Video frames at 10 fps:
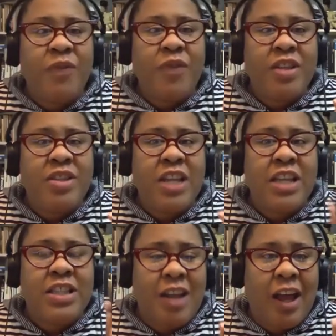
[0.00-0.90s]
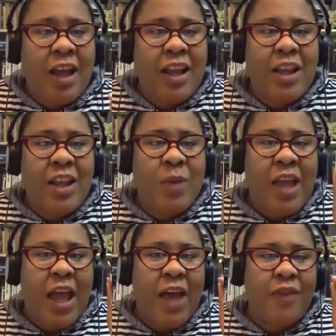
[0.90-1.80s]
it's not that we
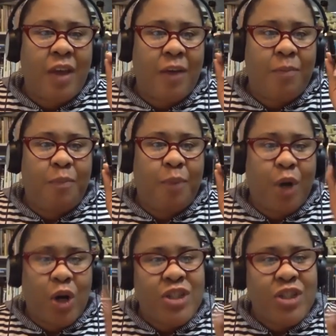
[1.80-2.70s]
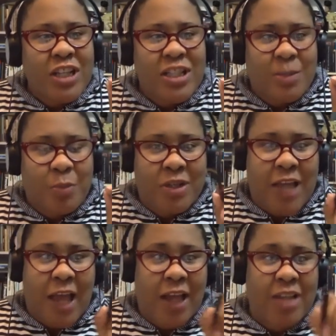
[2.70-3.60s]
have a person that's a
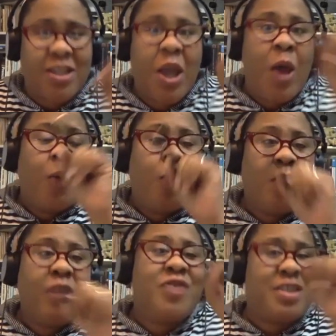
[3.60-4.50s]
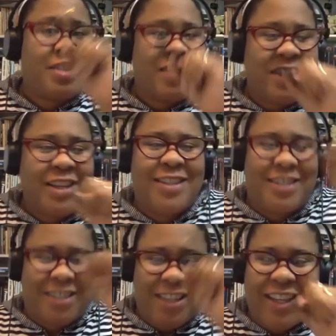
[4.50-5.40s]
protagonist? What if the
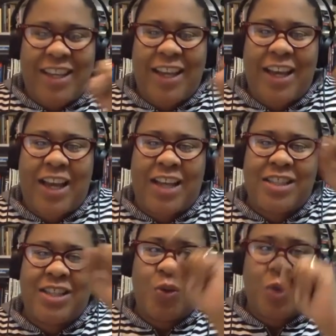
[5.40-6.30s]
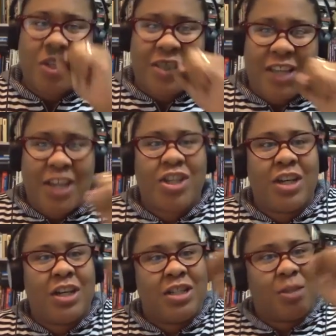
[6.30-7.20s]
CDC as an
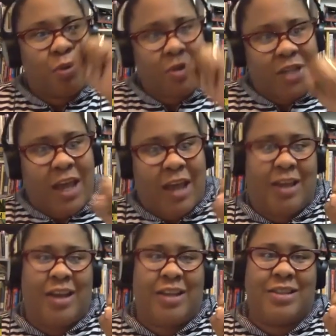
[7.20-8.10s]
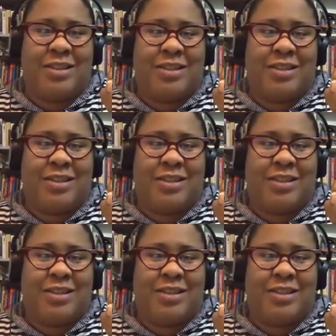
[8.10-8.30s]
organization is the protagonist?